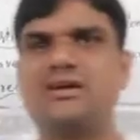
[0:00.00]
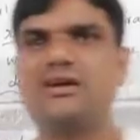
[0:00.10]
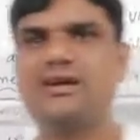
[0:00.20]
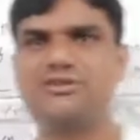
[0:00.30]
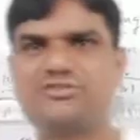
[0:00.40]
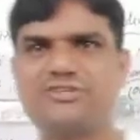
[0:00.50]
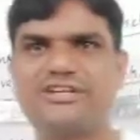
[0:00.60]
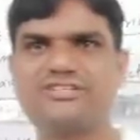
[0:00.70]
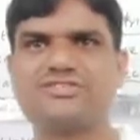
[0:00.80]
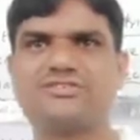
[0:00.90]
Hello
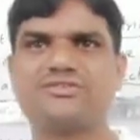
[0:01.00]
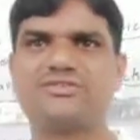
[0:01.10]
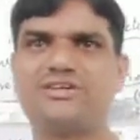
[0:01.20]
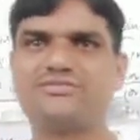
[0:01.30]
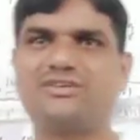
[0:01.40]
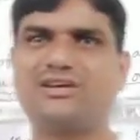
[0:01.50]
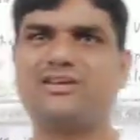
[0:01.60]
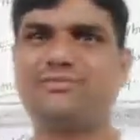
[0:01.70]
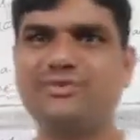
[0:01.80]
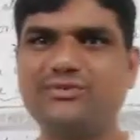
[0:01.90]
students, good afternoon all
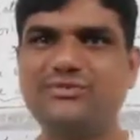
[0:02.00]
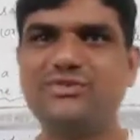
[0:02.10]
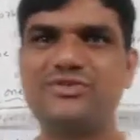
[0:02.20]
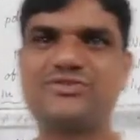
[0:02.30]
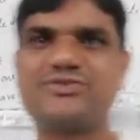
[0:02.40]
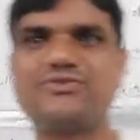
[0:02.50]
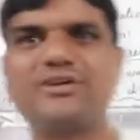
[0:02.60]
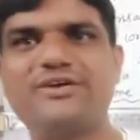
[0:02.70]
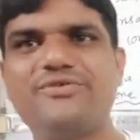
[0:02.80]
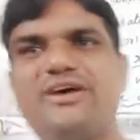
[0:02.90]
of you. So
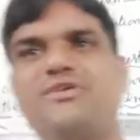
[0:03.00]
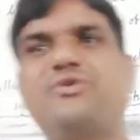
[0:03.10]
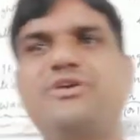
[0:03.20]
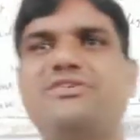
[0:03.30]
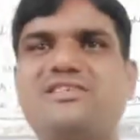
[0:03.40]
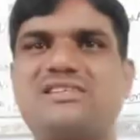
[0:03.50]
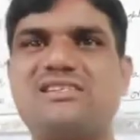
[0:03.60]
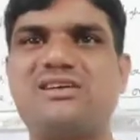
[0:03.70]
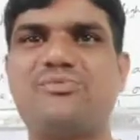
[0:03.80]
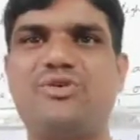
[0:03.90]
today we are going to
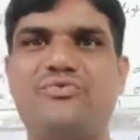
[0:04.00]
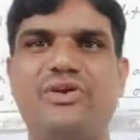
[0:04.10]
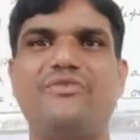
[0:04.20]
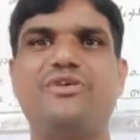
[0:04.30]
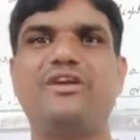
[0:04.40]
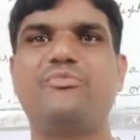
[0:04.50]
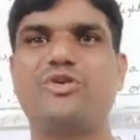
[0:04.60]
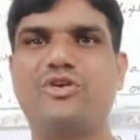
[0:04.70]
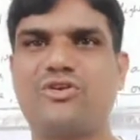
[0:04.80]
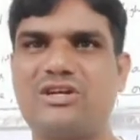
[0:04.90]
discuss about very
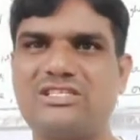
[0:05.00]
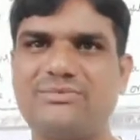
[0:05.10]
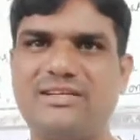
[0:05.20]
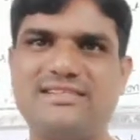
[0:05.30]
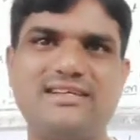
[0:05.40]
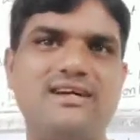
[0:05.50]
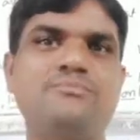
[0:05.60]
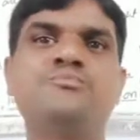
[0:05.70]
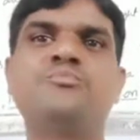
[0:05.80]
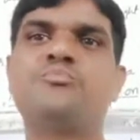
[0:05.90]
important concept, that is
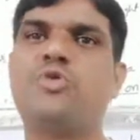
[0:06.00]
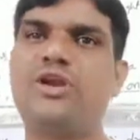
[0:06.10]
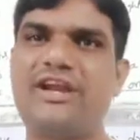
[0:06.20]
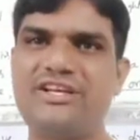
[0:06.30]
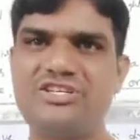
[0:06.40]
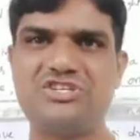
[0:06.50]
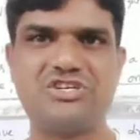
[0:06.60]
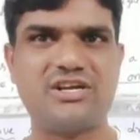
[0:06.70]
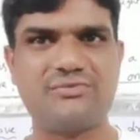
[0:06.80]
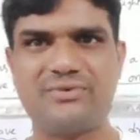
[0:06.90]
the
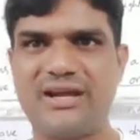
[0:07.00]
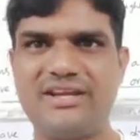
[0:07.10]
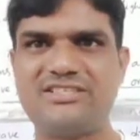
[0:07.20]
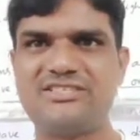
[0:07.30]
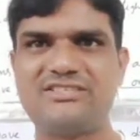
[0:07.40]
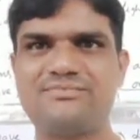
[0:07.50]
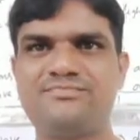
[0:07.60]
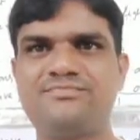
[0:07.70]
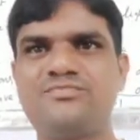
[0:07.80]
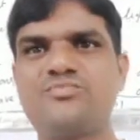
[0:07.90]
polarization of light.
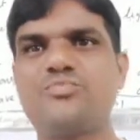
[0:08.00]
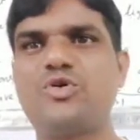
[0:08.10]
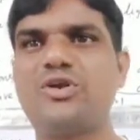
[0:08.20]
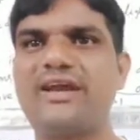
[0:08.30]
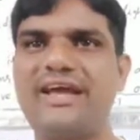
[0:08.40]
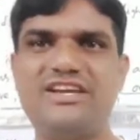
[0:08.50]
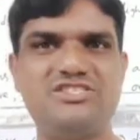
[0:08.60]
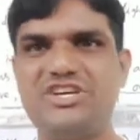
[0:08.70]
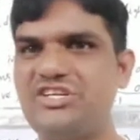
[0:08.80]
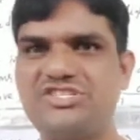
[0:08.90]

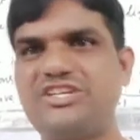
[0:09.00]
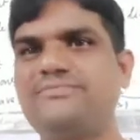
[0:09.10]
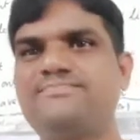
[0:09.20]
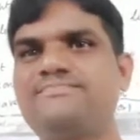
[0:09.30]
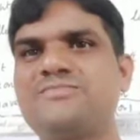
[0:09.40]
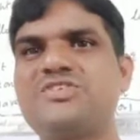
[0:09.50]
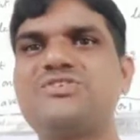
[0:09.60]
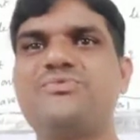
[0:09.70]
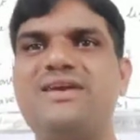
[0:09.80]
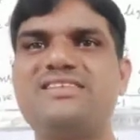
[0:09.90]
Polarization.
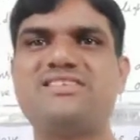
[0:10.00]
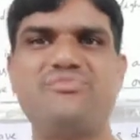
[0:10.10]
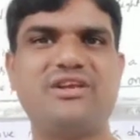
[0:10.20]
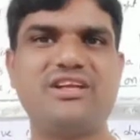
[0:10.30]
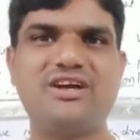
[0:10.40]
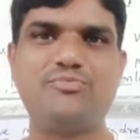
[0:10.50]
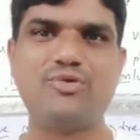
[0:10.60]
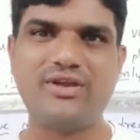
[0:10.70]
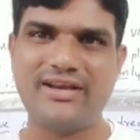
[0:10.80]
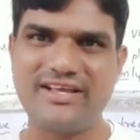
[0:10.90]
So what is the meaning of
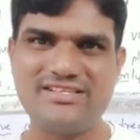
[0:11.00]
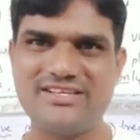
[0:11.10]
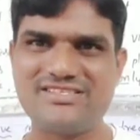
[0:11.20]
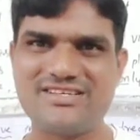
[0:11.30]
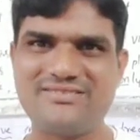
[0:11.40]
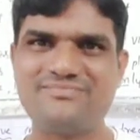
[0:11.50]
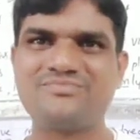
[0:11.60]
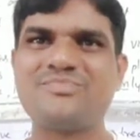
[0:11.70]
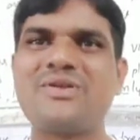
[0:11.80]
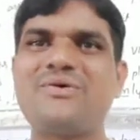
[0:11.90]
polarization?
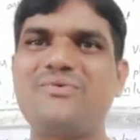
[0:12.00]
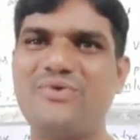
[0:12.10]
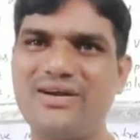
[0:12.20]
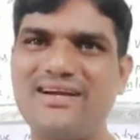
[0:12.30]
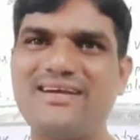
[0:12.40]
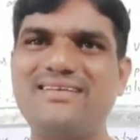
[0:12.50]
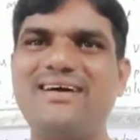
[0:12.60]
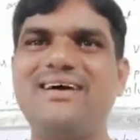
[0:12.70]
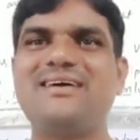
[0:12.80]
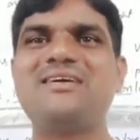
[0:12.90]
What are
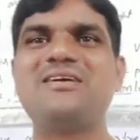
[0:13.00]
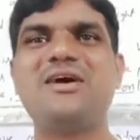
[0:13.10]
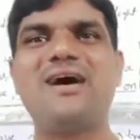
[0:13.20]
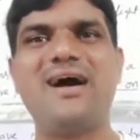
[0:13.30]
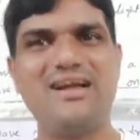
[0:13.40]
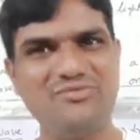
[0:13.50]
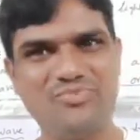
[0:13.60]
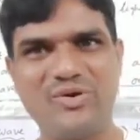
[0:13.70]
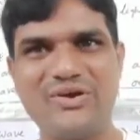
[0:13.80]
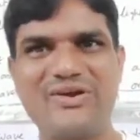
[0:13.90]
the
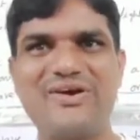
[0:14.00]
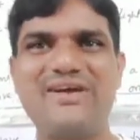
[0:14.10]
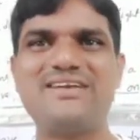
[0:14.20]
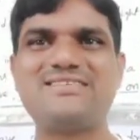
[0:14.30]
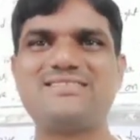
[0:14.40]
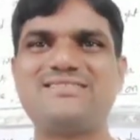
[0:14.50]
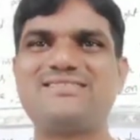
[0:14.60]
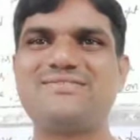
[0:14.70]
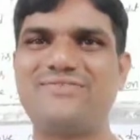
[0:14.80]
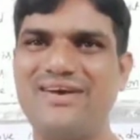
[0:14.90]
unpolarized?
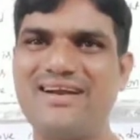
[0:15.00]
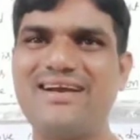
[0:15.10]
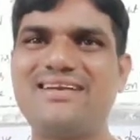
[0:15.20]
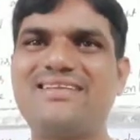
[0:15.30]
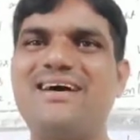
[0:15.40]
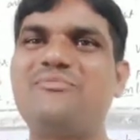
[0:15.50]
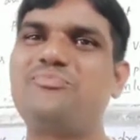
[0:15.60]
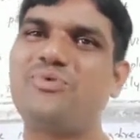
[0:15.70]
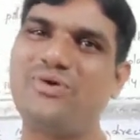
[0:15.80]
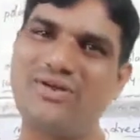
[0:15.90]
What are the
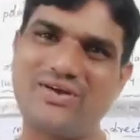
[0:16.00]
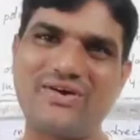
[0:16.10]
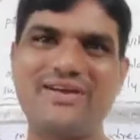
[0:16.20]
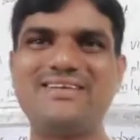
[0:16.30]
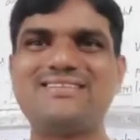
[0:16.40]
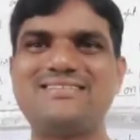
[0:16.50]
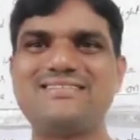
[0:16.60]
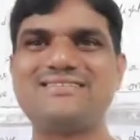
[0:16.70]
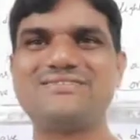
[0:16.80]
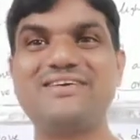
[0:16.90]

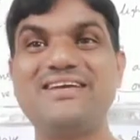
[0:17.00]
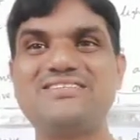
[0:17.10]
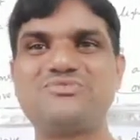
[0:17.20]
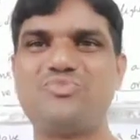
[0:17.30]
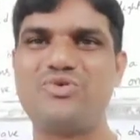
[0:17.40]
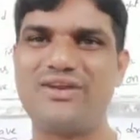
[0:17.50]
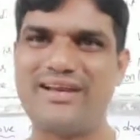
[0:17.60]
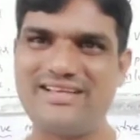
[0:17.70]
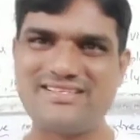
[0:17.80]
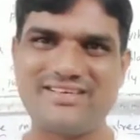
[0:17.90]
Polaroids? What is
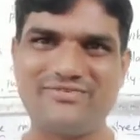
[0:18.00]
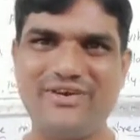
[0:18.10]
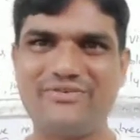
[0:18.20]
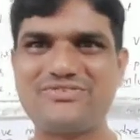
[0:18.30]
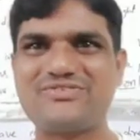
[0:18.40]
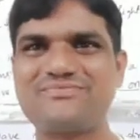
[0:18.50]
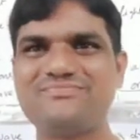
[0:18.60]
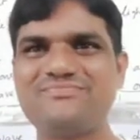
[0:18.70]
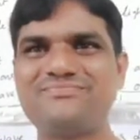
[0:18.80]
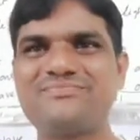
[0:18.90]
polarizing waves?
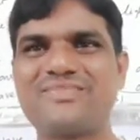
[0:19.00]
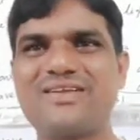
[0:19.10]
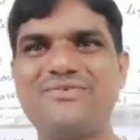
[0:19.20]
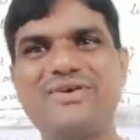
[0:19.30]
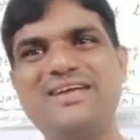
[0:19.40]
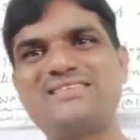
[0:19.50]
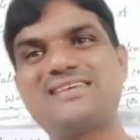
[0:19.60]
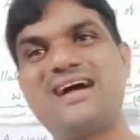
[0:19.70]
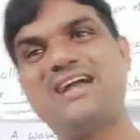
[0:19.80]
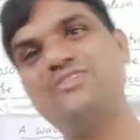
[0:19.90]
What
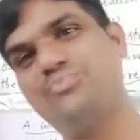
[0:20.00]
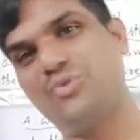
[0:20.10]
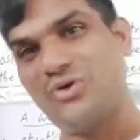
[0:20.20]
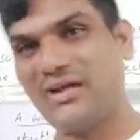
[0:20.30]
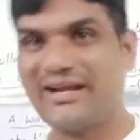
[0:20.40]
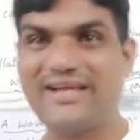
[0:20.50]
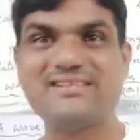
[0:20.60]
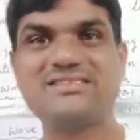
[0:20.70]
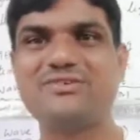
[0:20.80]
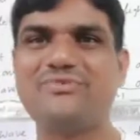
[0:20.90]
is
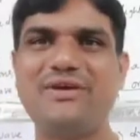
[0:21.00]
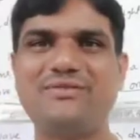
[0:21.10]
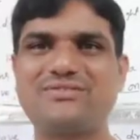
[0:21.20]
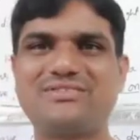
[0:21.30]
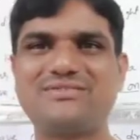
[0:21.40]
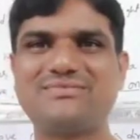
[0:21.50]
unpolarized waves?